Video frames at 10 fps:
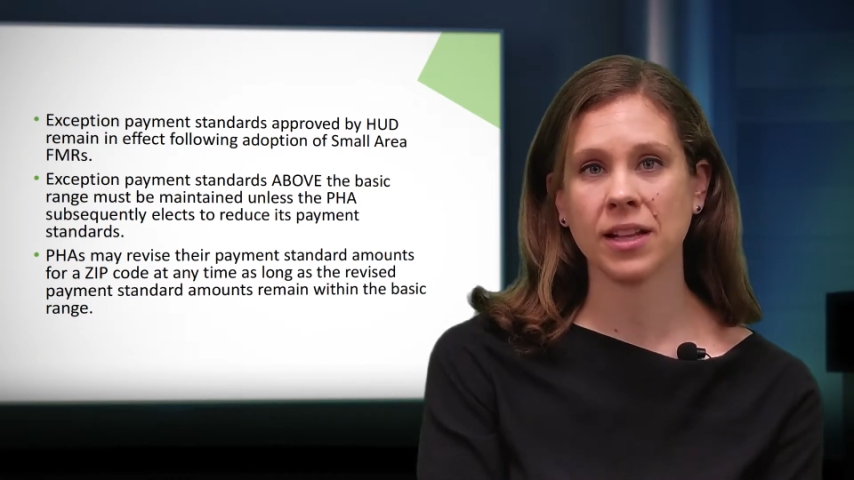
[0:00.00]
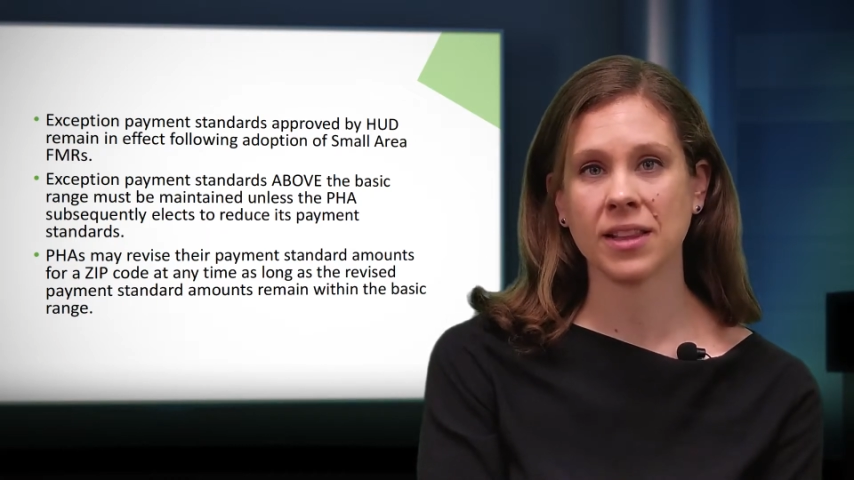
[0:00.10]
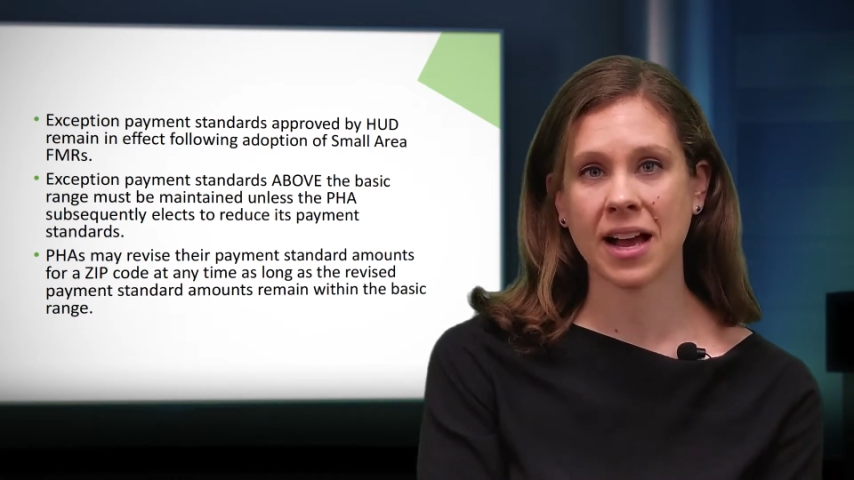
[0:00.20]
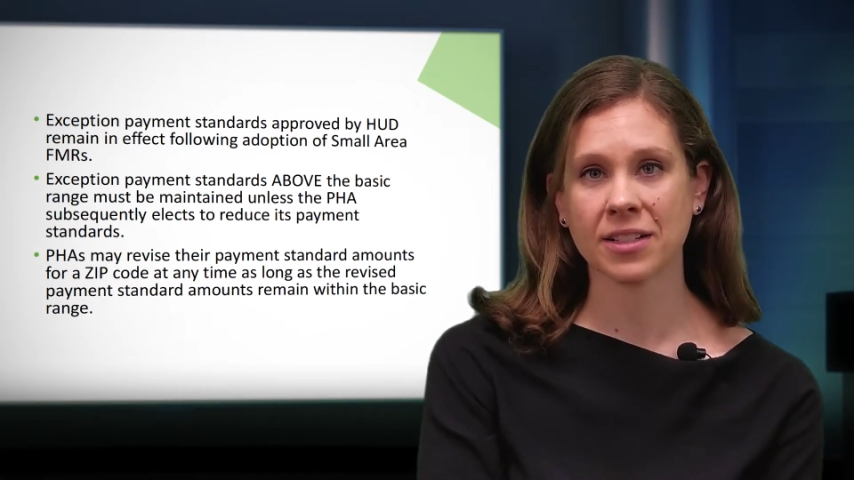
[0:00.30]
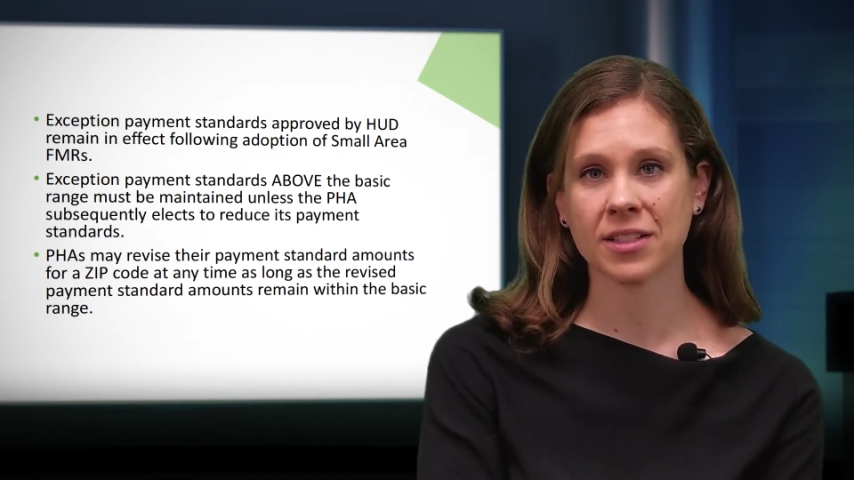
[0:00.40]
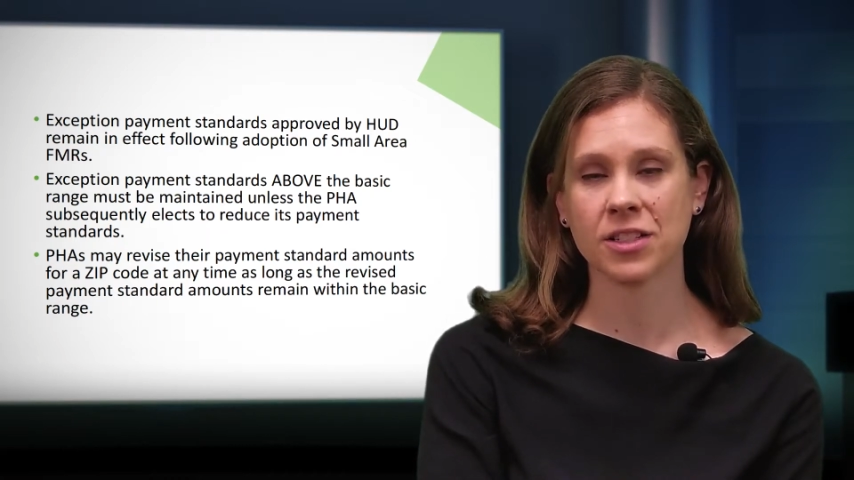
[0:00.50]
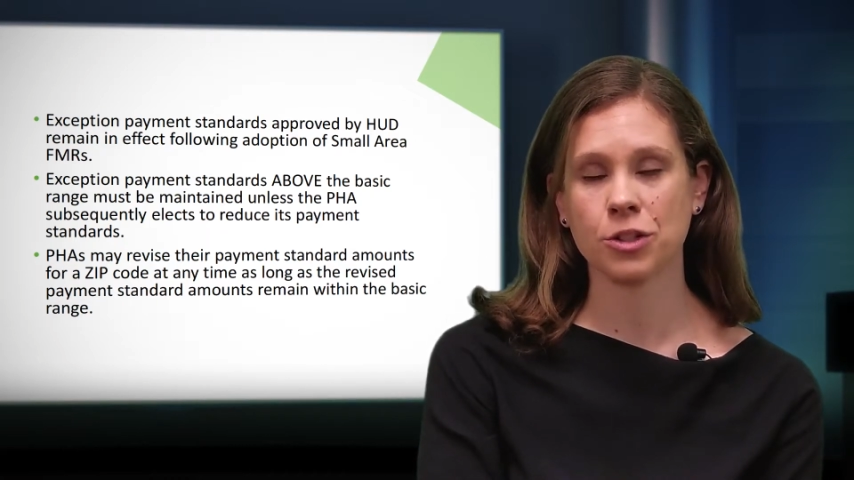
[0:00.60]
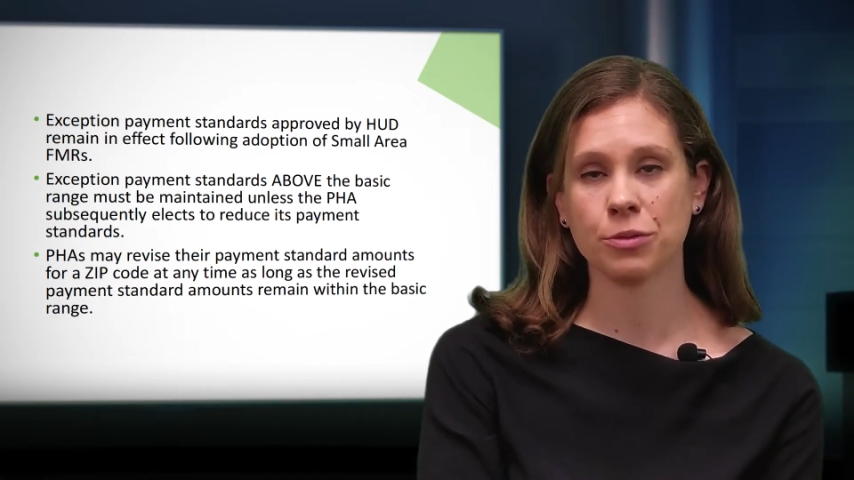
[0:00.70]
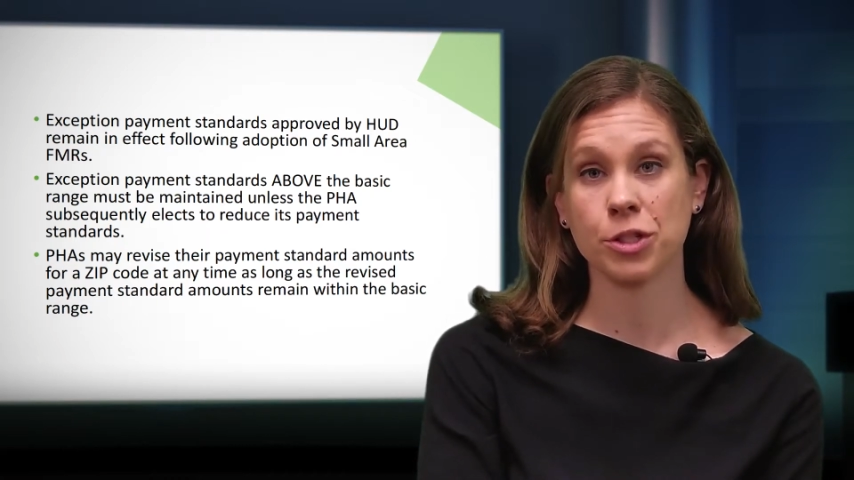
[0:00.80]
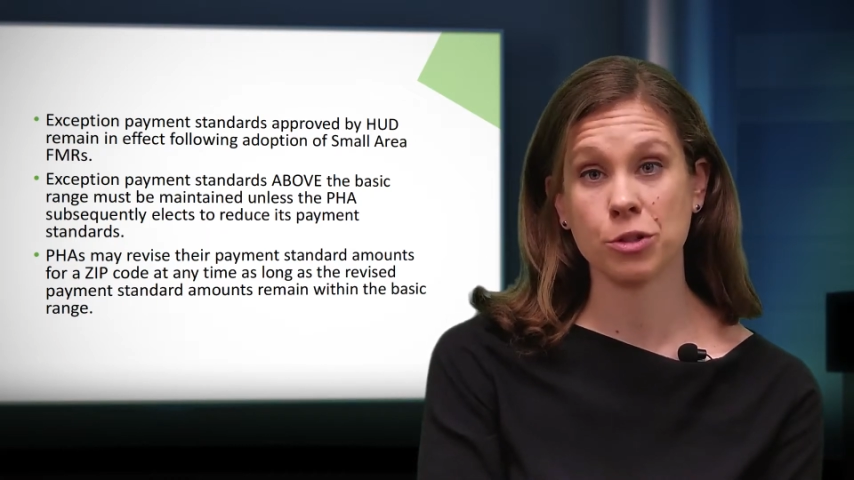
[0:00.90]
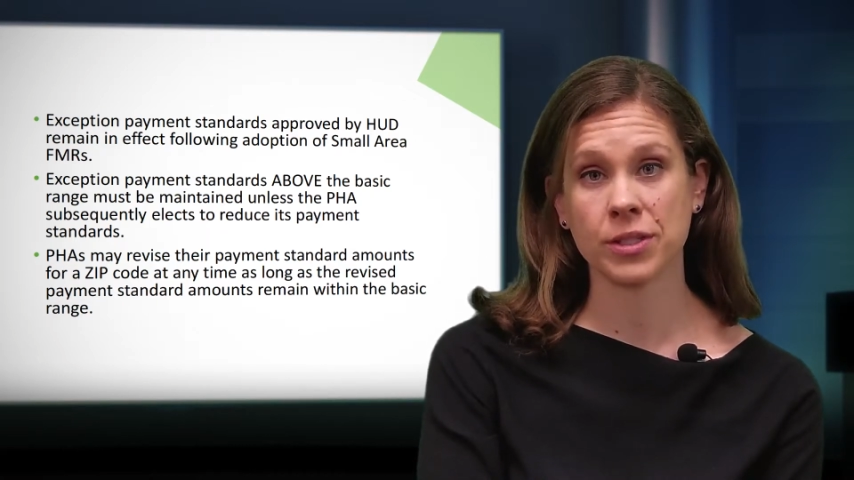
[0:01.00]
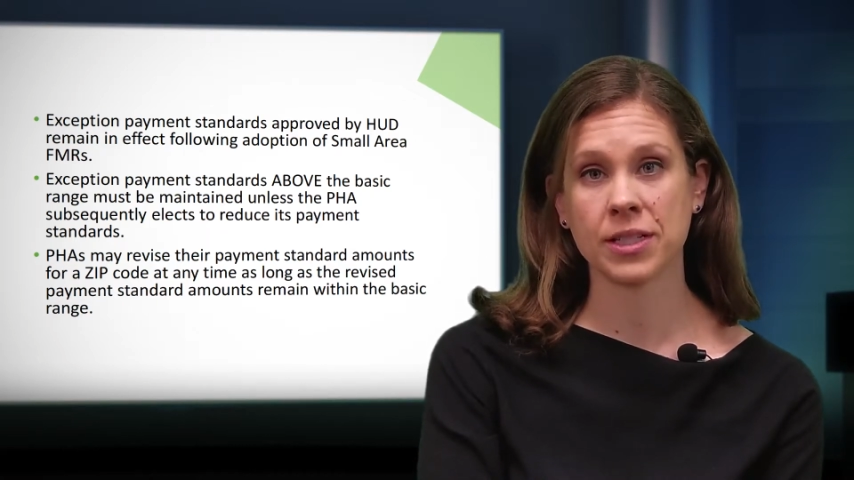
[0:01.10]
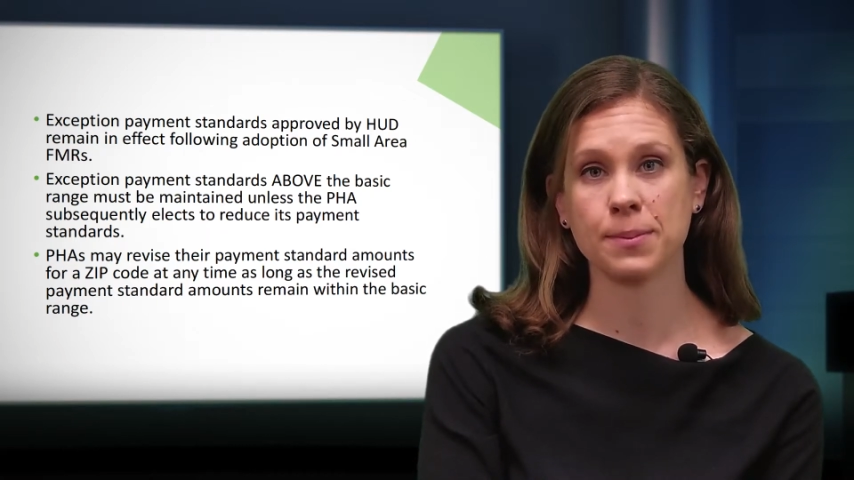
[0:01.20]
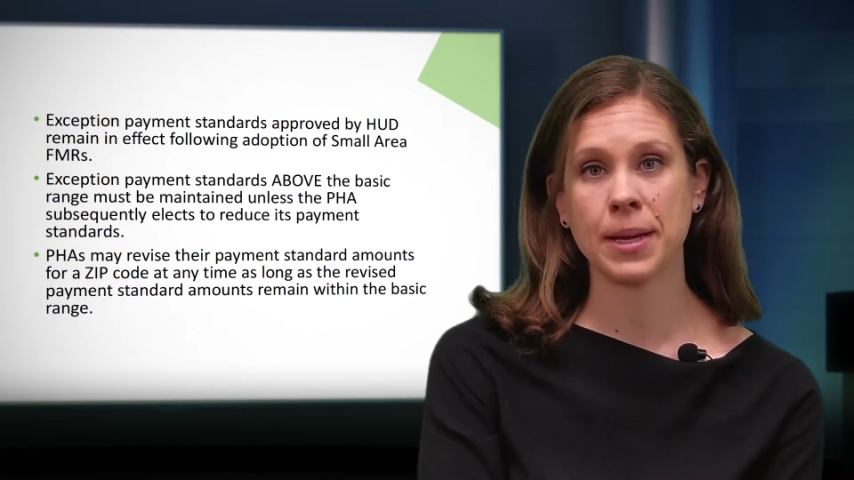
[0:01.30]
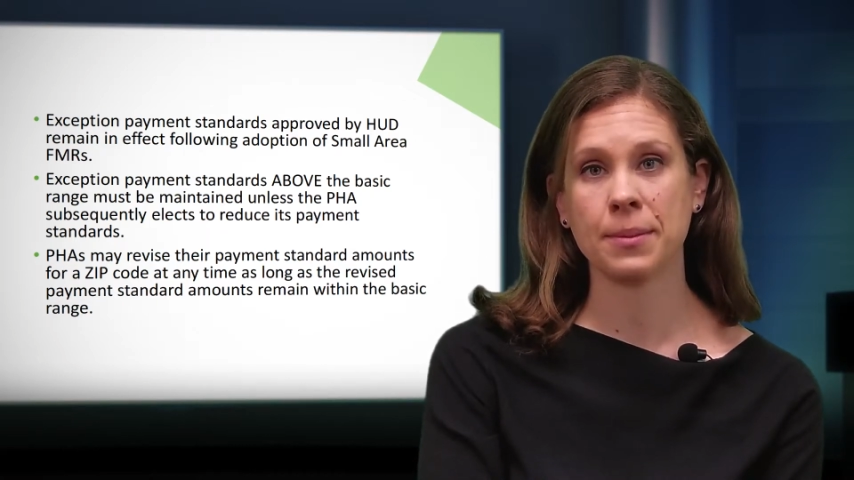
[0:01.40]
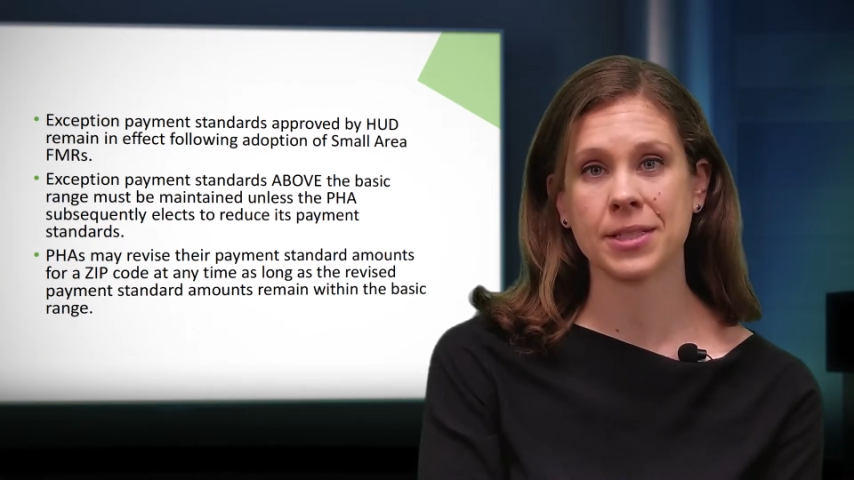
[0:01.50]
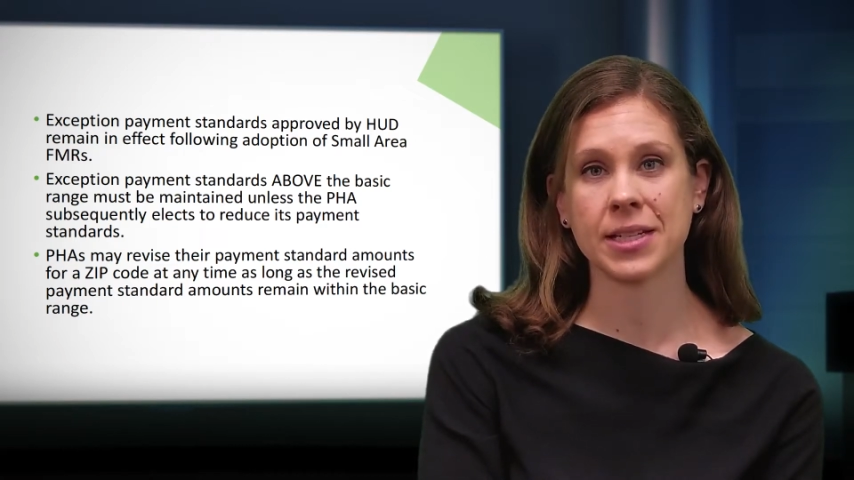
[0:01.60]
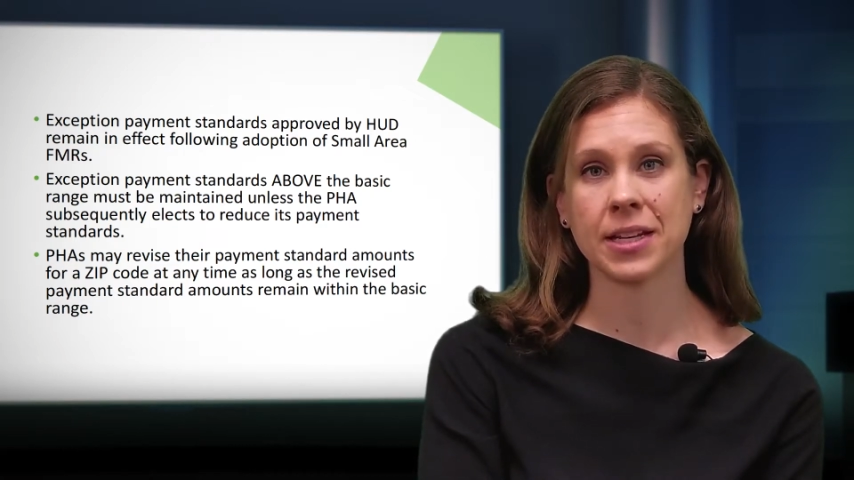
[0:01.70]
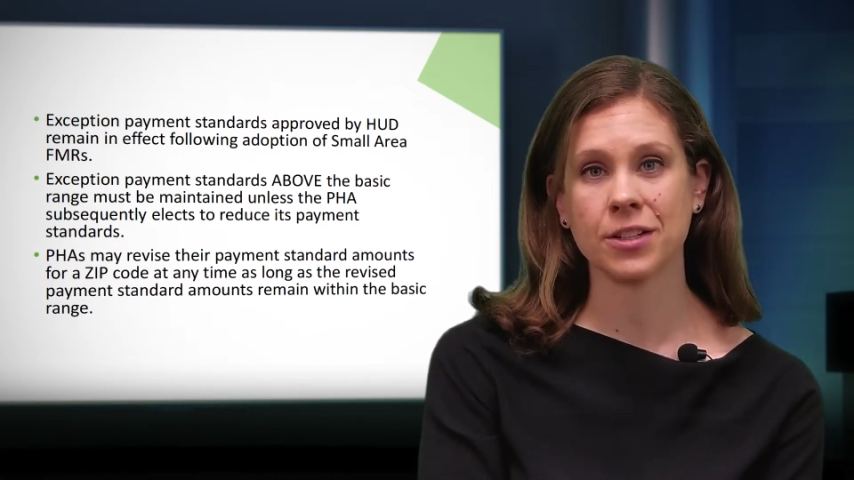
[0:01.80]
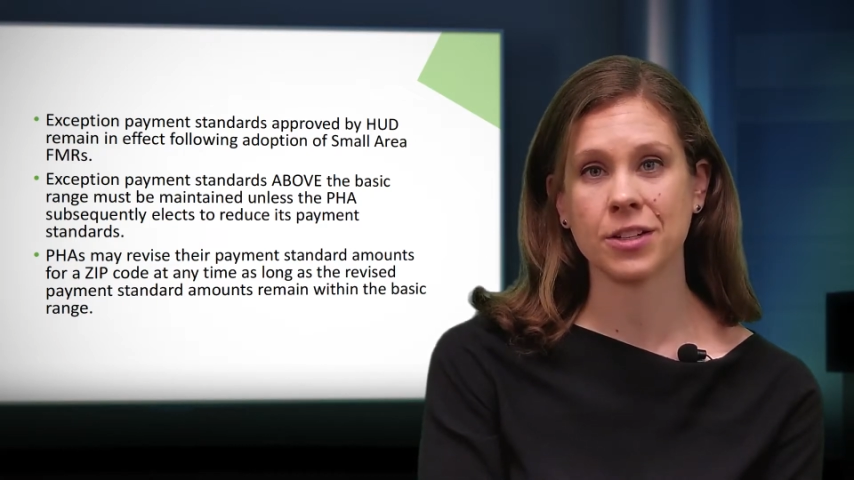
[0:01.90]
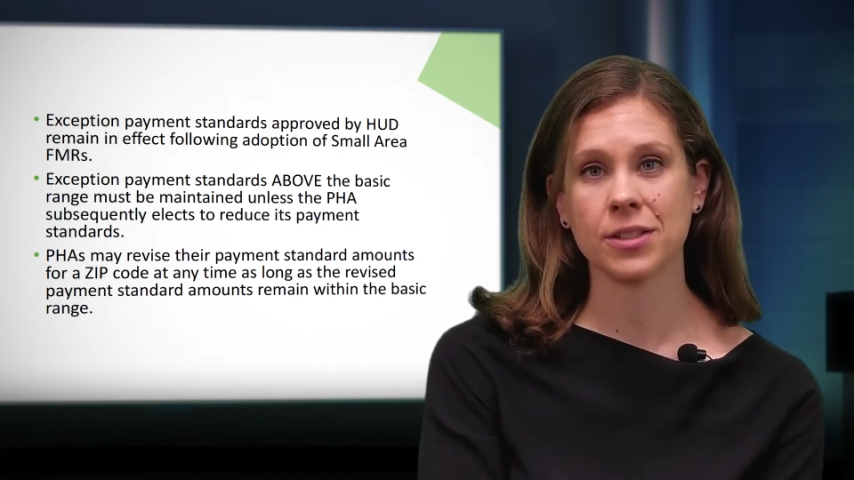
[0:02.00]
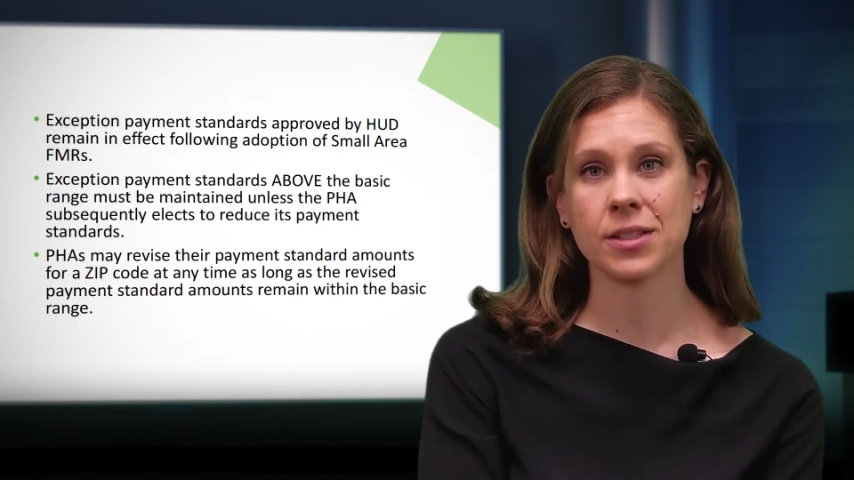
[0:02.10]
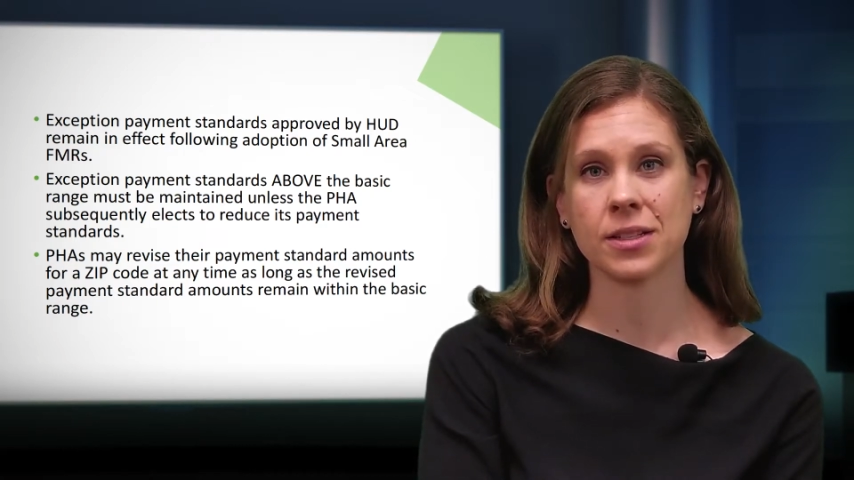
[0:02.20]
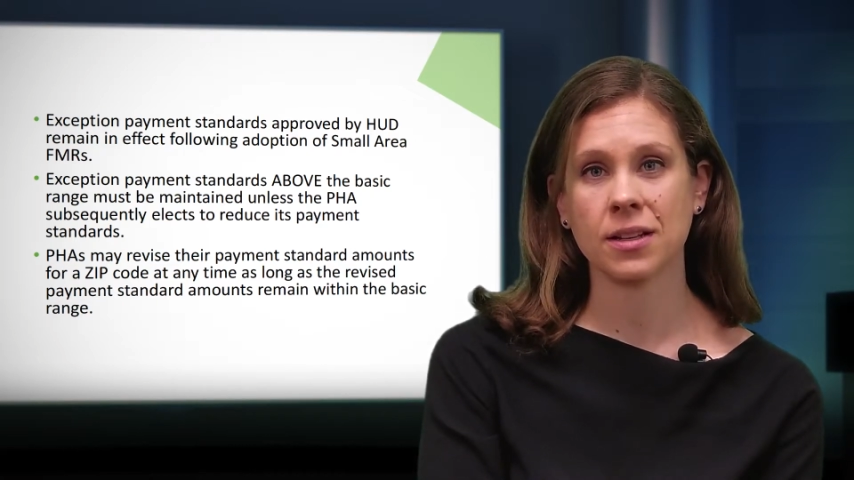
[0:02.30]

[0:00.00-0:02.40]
elects to reduce its payment standards.